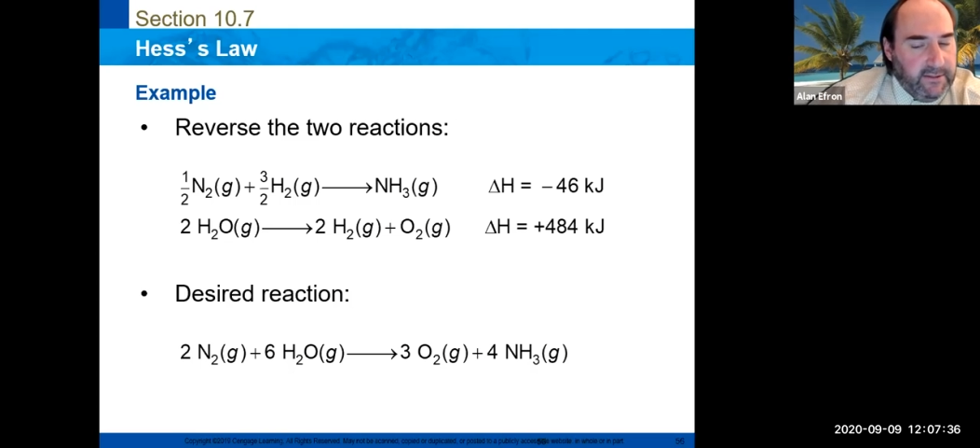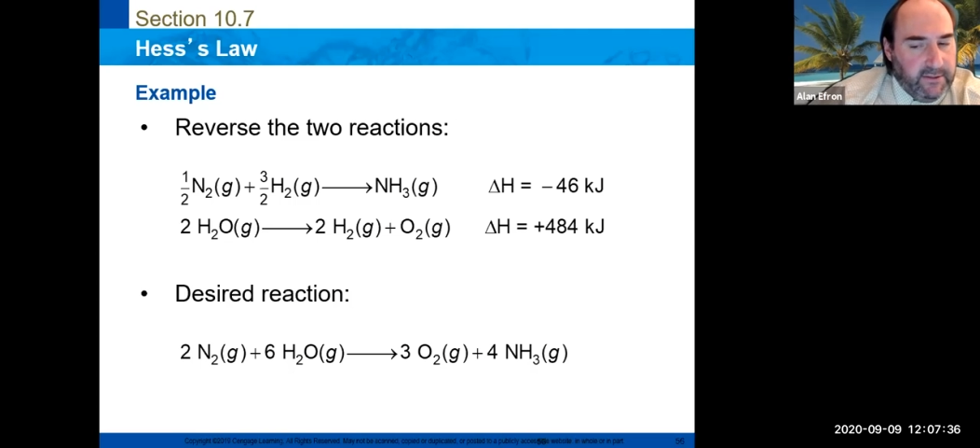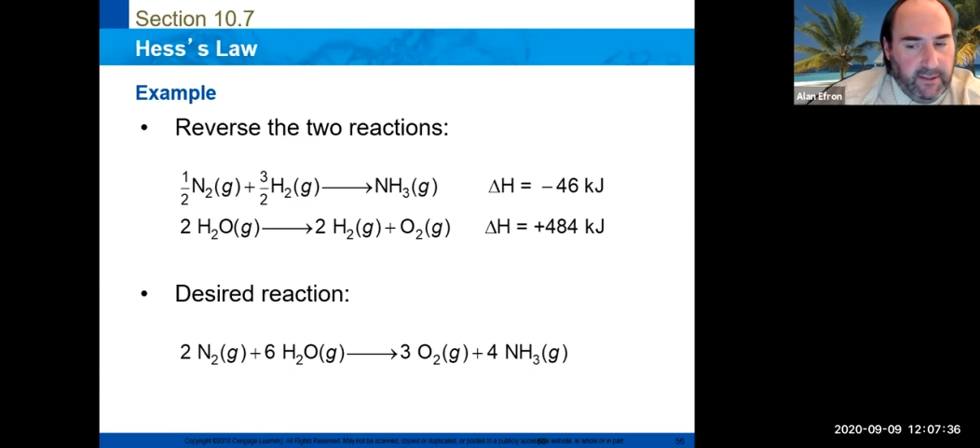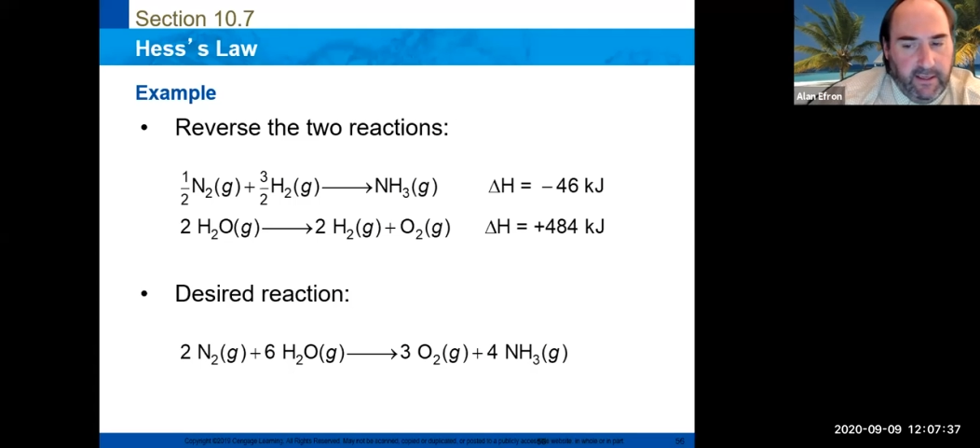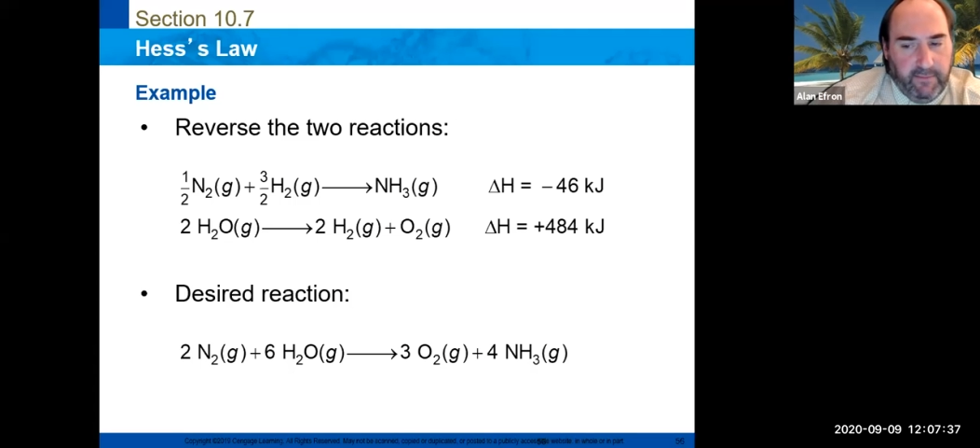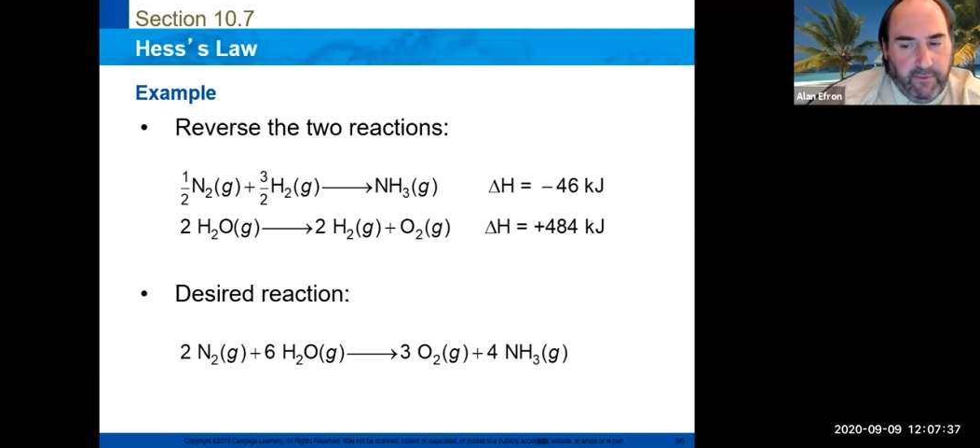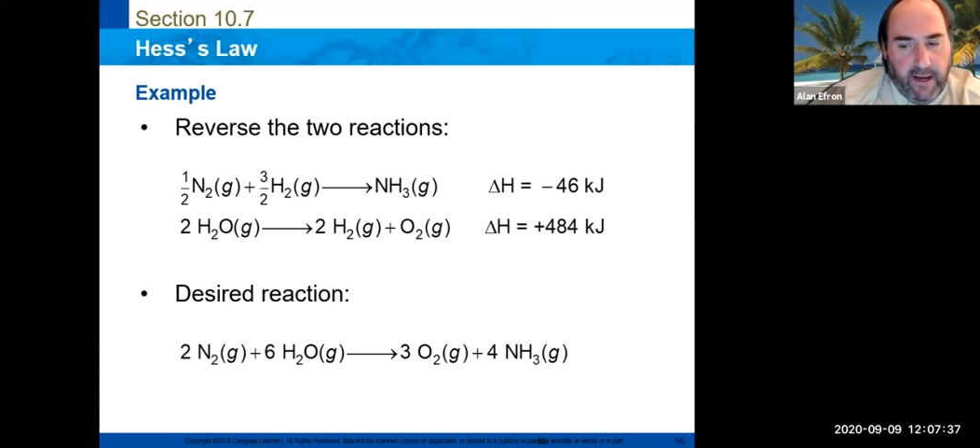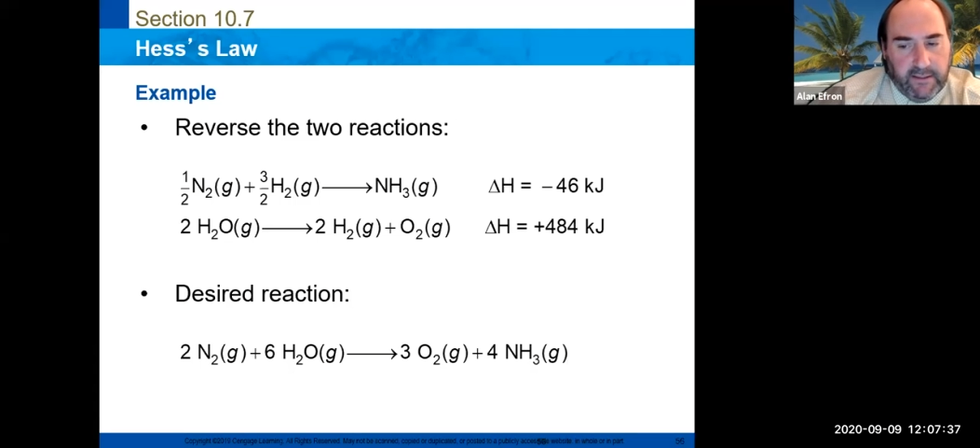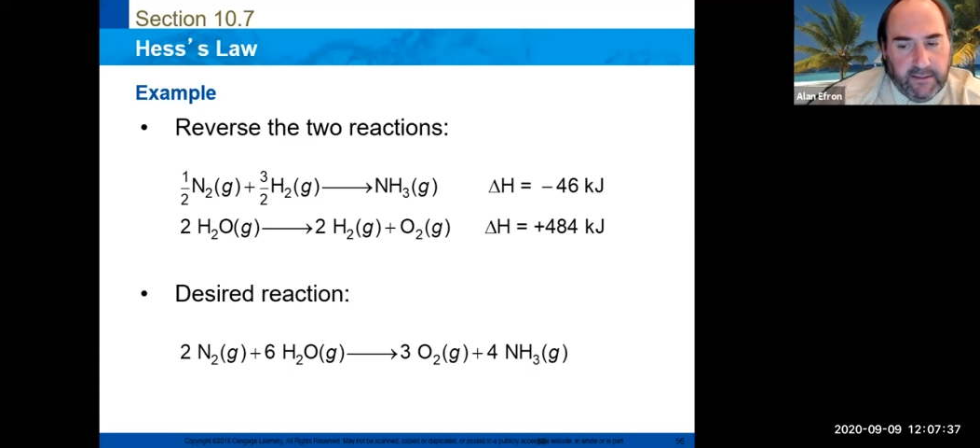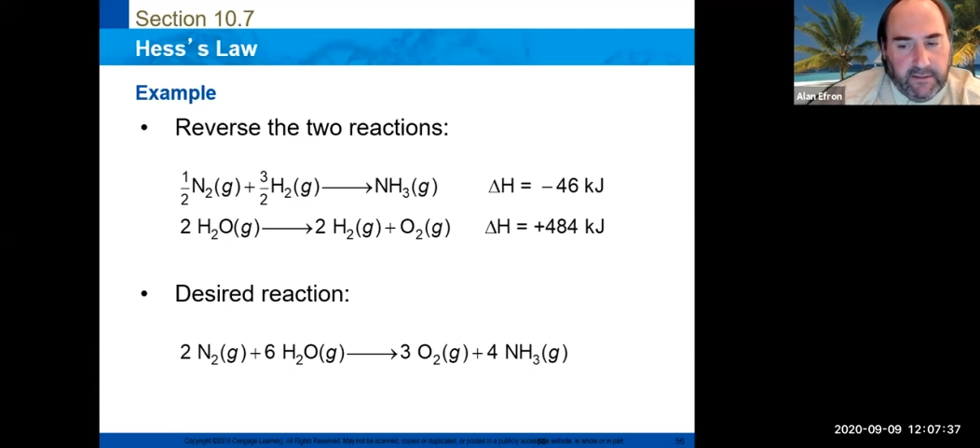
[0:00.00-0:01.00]
so you can get
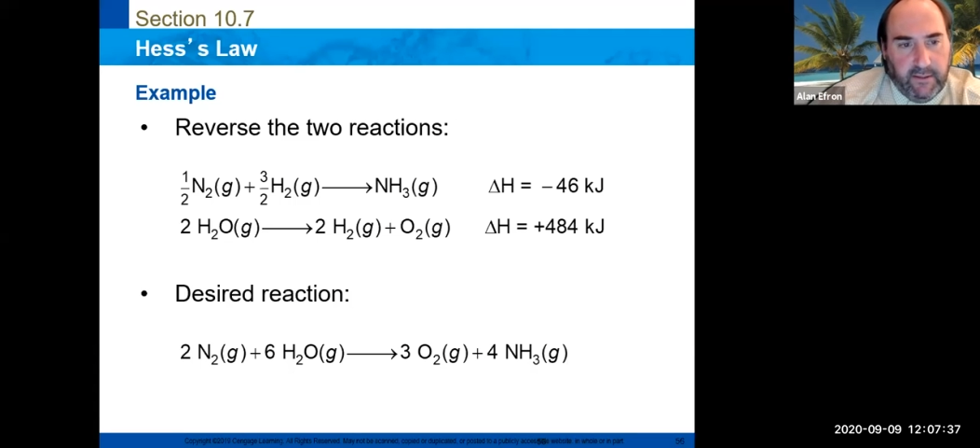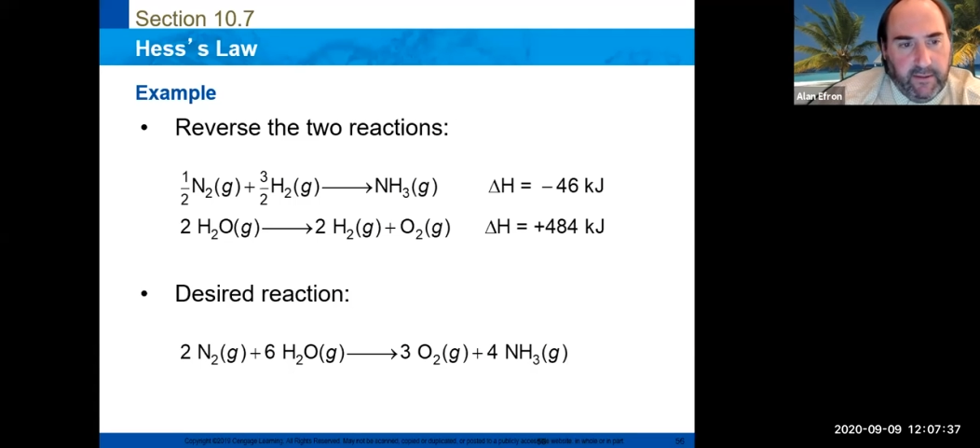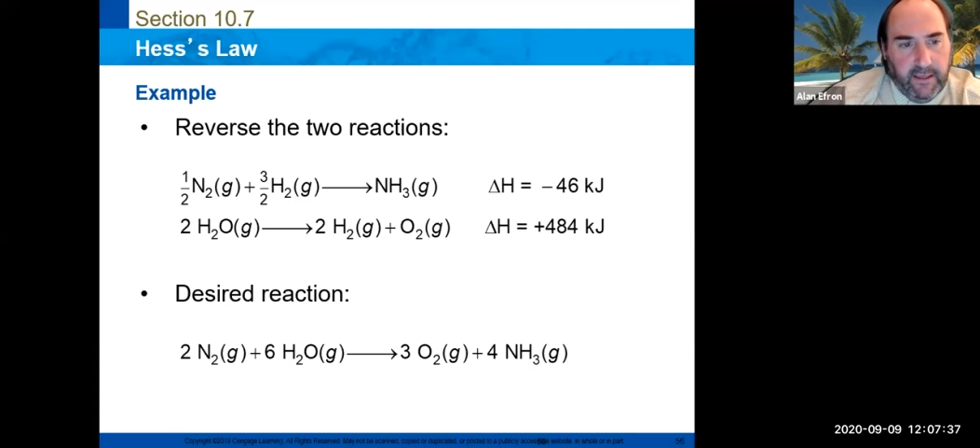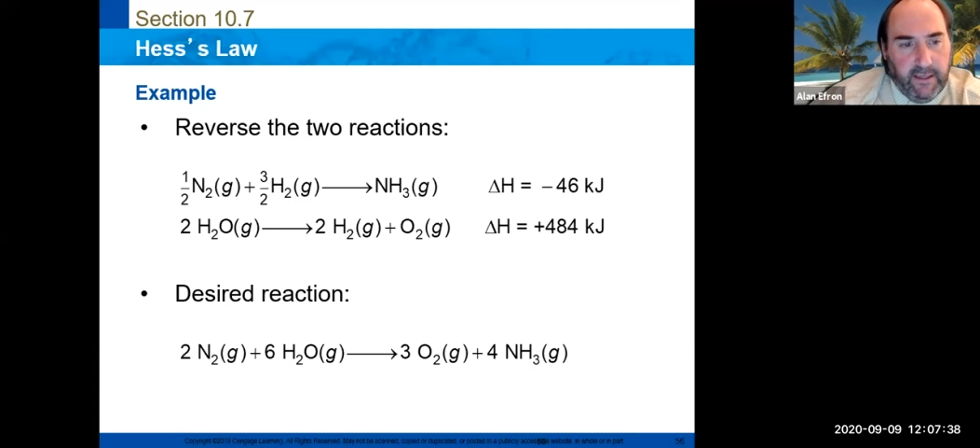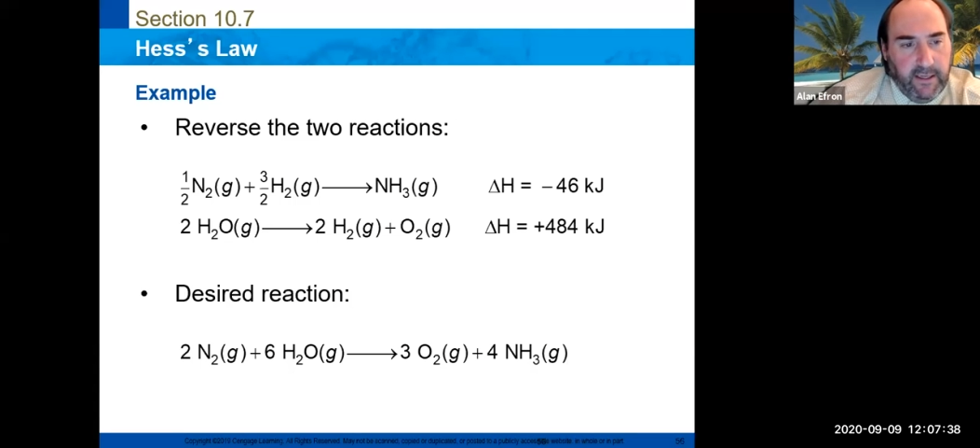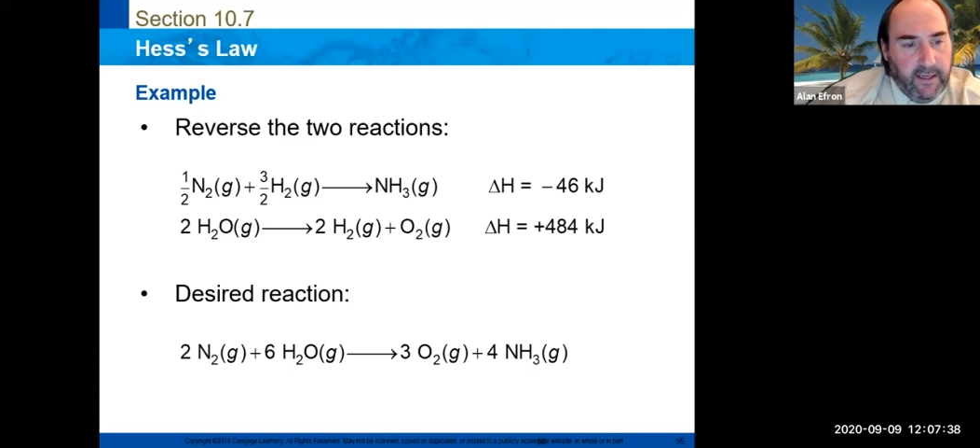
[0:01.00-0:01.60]
practice doing it.